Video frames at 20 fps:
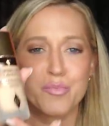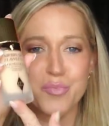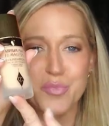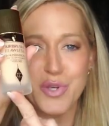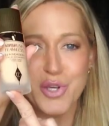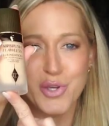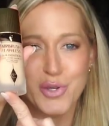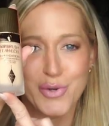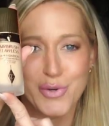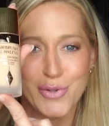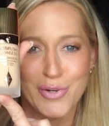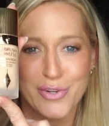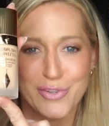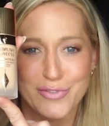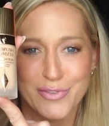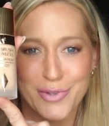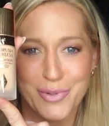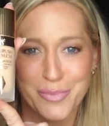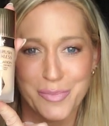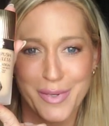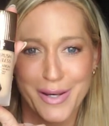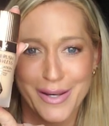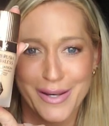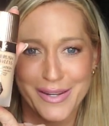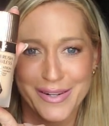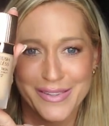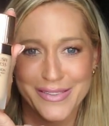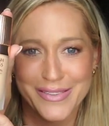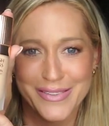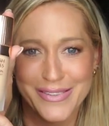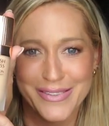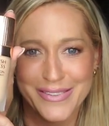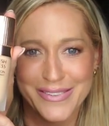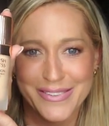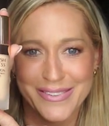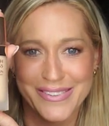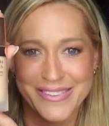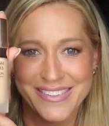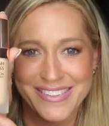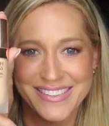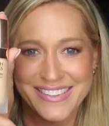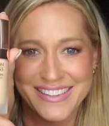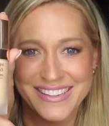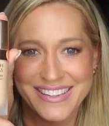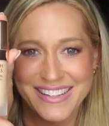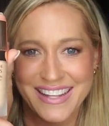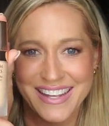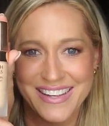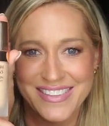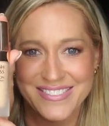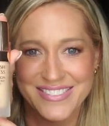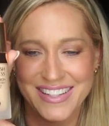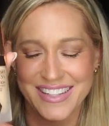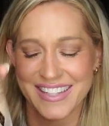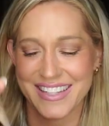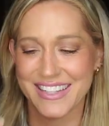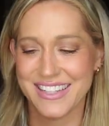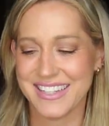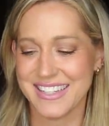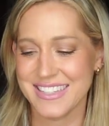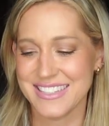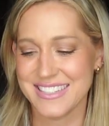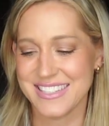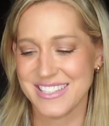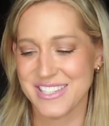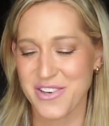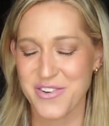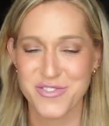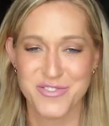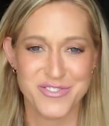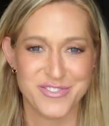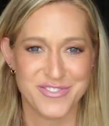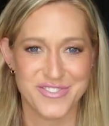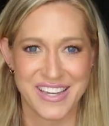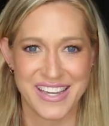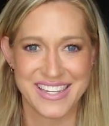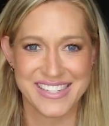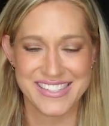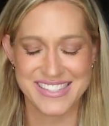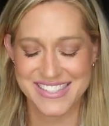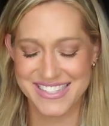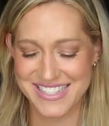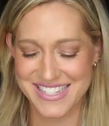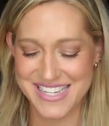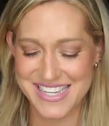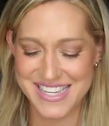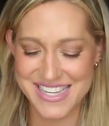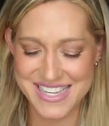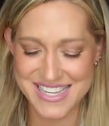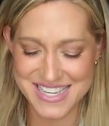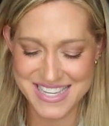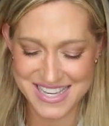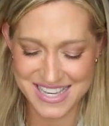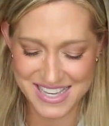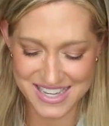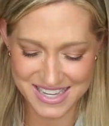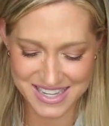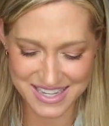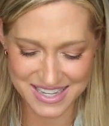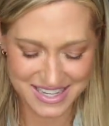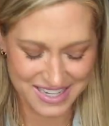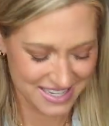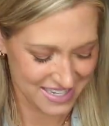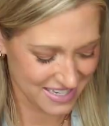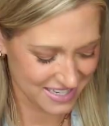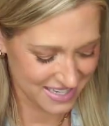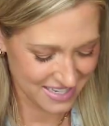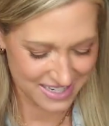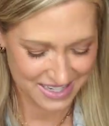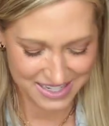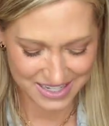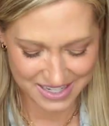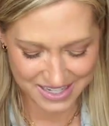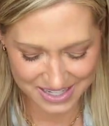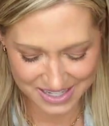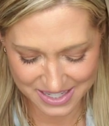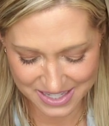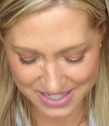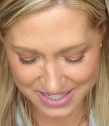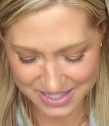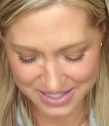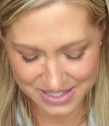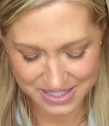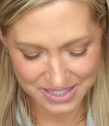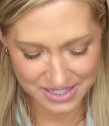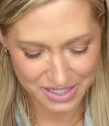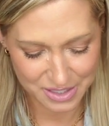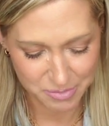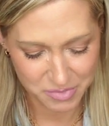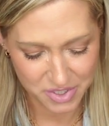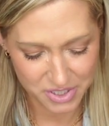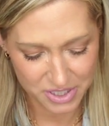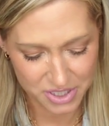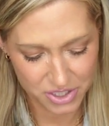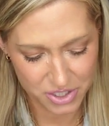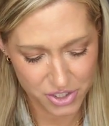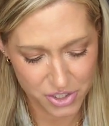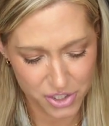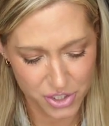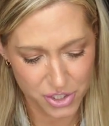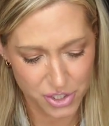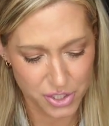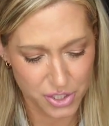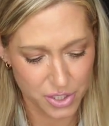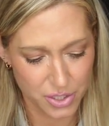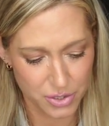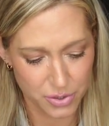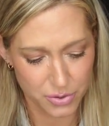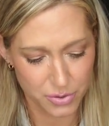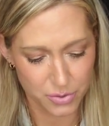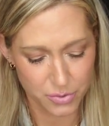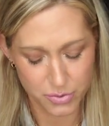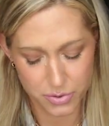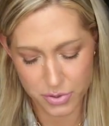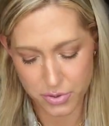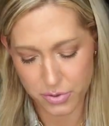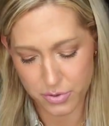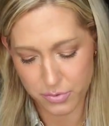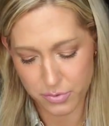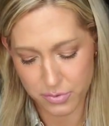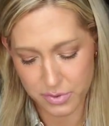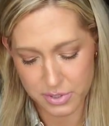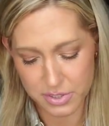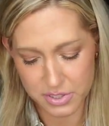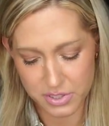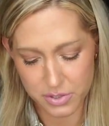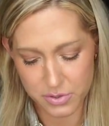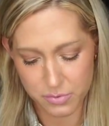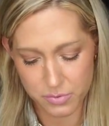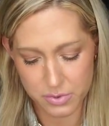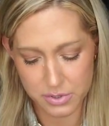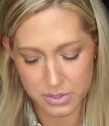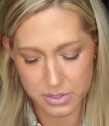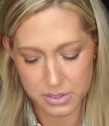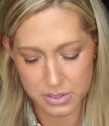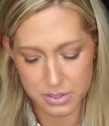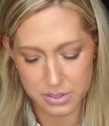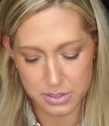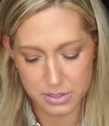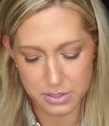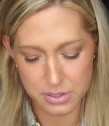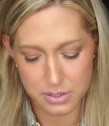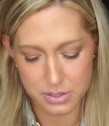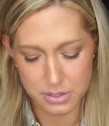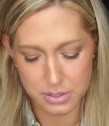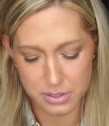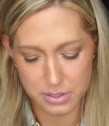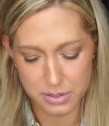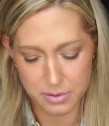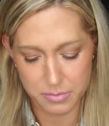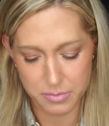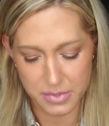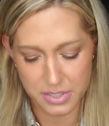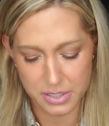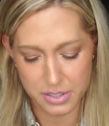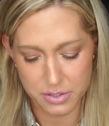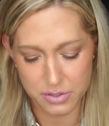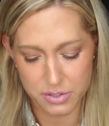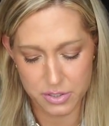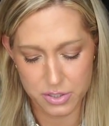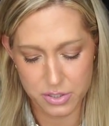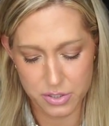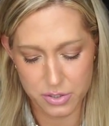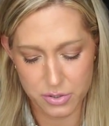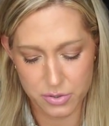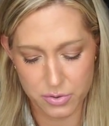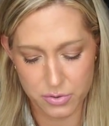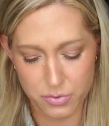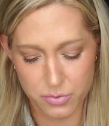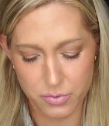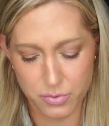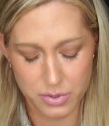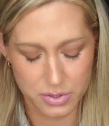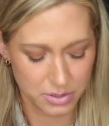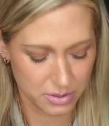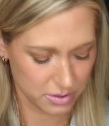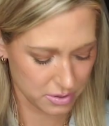Beautiful bottle, love it, so fancy. And then I'm gonna just show you this one compared to